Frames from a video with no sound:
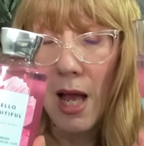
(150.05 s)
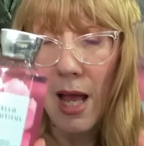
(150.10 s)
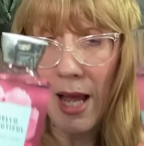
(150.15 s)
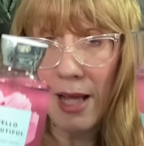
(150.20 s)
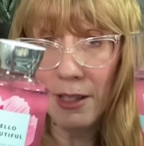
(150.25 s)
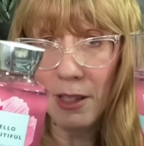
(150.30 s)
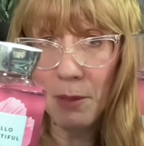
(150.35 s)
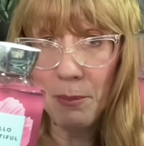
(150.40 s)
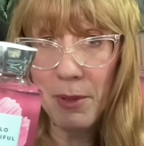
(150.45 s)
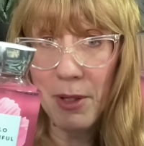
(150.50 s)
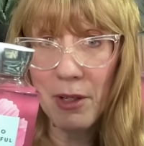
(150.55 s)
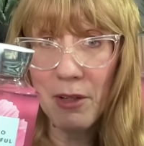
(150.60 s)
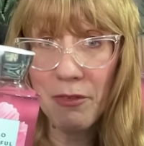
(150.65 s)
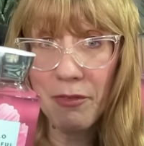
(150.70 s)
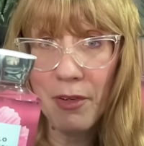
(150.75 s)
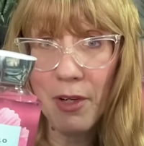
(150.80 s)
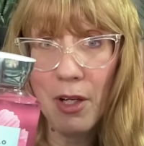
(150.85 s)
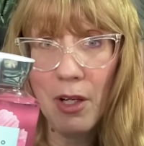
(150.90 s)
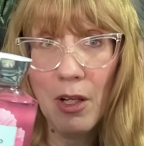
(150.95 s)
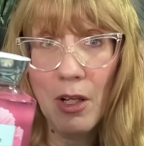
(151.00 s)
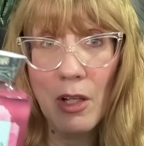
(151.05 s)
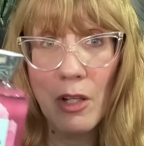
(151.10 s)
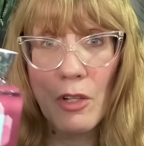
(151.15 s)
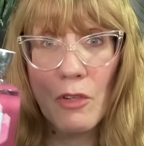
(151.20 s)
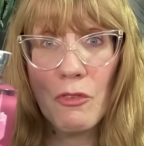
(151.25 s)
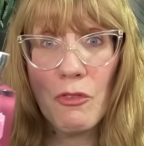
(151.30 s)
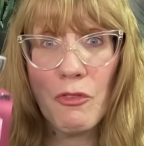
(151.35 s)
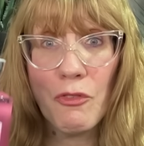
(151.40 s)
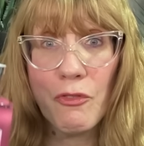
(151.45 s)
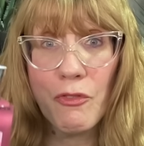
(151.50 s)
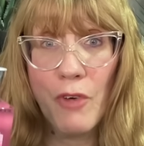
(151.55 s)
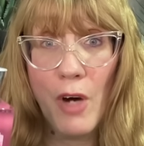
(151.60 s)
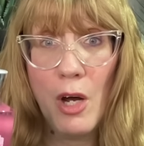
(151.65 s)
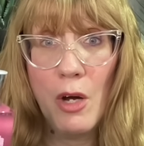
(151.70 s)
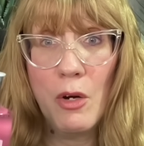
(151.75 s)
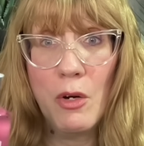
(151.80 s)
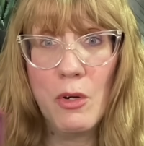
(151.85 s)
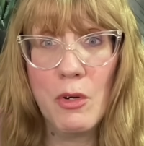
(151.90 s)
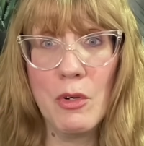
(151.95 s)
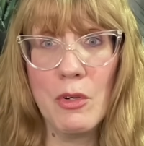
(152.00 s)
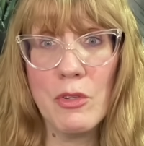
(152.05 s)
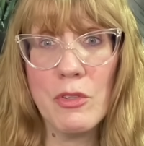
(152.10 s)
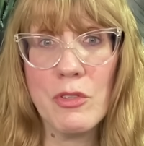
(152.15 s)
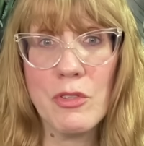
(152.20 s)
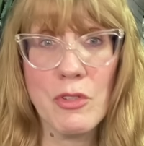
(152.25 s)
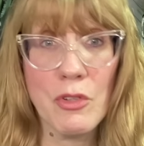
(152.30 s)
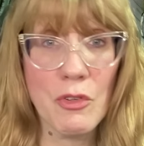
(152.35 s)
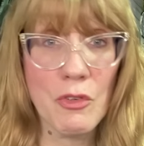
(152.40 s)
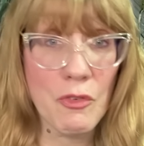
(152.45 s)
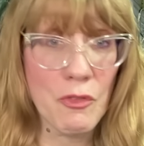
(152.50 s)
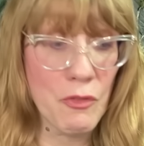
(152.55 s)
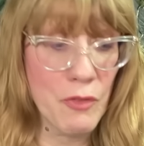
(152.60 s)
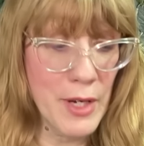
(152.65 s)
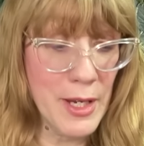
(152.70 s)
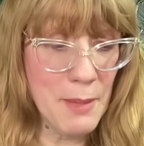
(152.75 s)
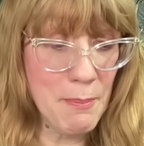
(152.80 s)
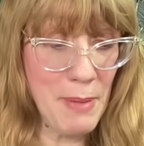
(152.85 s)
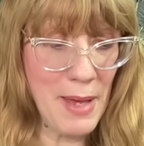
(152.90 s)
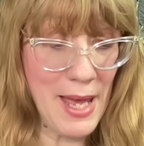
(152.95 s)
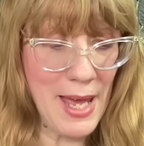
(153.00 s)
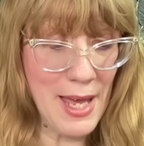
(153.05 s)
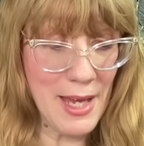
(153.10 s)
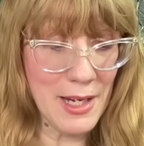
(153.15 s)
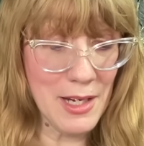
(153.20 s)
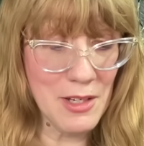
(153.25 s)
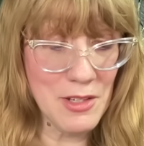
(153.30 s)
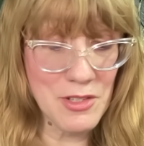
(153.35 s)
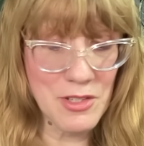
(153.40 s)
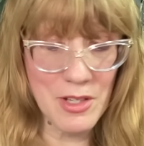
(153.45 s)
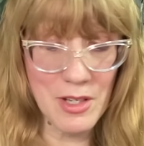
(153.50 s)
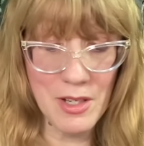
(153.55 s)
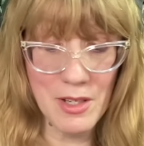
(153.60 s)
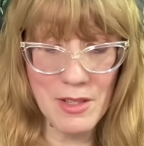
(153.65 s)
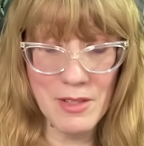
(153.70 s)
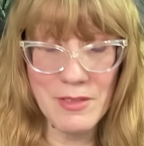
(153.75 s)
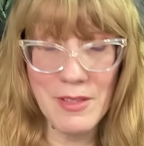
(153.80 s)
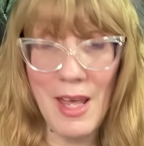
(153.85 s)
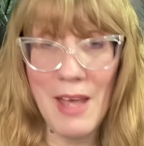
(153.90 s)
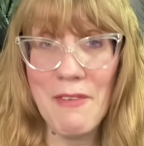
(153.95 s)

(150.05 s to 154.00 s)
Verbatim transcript: Hello Beautiful, Rose, repackages.